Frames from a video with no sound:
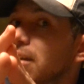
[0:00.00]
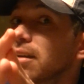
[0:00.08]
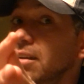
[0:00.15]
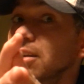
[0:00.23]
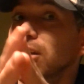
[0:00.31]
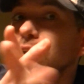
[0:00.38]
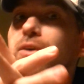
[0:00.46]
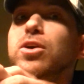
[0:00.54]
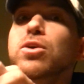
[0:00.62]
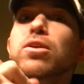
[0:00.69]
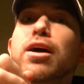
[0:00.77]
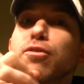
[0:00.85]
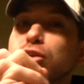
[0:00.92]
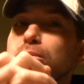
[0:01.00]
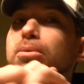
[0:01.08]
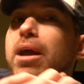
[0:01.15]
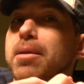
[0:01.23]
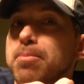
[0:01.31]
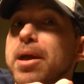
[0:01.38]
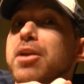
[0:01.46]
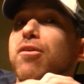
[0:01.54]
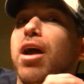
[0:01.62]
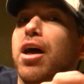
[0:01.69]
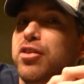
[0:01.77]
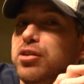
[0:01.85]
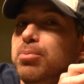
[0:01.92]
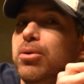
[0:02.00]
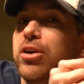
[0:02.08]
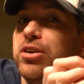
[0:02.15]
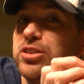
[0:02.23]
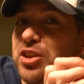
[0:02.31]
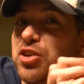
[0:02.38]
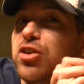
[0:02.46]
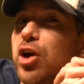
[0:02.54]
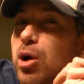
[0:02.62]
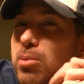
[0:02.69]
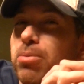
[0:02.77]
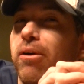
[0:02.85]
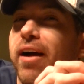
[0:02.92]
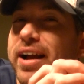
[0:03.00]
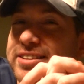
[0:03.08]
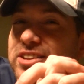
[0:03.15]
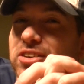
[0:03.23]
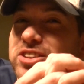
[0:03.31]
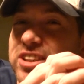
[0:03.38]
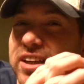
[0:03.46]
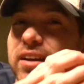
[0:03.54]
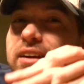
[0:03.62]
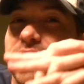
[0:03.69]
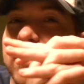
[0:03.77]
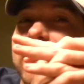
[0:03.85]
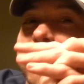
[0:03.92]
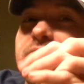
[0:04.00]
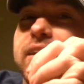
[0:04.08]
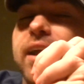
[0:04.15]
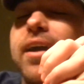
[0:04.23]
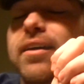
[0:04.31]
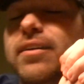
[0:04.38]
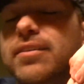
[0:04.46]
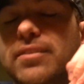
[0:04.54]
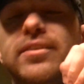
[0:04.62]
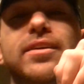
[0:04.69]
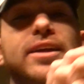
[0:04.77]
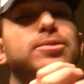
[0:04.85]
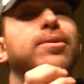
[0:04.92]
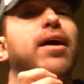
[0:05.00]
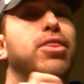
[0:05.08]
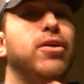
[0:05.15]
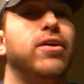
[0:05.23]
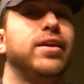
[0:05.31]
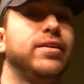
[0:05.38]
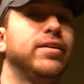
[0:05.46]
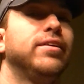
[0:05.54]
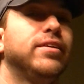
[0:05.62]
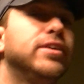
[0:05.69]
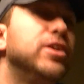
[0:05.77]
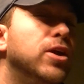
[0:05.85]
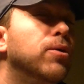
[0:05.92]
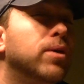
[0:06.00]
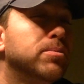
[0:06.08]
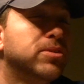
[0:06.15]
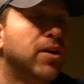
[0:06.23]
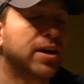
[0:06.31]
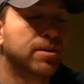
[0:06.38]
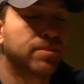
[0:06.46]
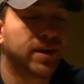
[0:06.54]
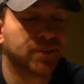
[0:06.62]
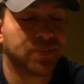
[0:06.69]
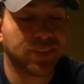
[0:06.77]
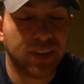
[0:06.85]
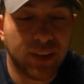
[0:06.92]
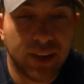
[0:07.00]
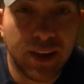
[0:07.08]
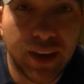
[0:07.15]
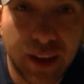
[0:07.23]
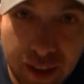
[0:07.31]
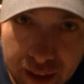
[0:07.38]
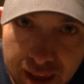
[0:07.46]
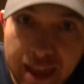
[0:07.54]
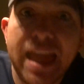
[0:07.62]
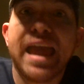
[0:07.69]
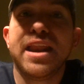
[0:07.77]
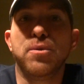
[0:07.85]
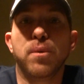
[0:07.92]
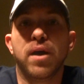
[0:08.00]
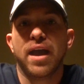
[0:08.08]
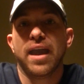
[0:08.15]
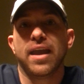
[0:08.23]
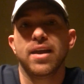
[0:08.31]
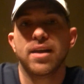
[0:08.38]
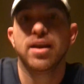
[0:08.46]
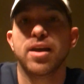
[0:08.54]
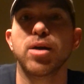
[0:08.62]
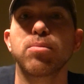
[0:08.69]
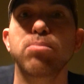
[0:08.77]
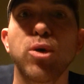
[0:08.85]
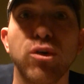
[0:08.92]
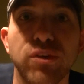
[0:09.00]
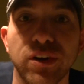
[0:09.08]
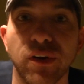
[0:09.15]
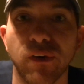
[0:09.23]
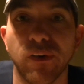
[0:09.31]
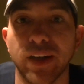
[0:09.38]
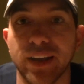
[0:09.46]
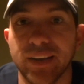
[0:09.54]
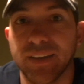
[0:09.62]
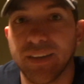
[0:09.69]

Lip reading: you love your Ben Roethlisbergers and your Kobe Bryants, don't you? Yeah, that's what I thought. You know what I'm talking about. Anyway, moving on.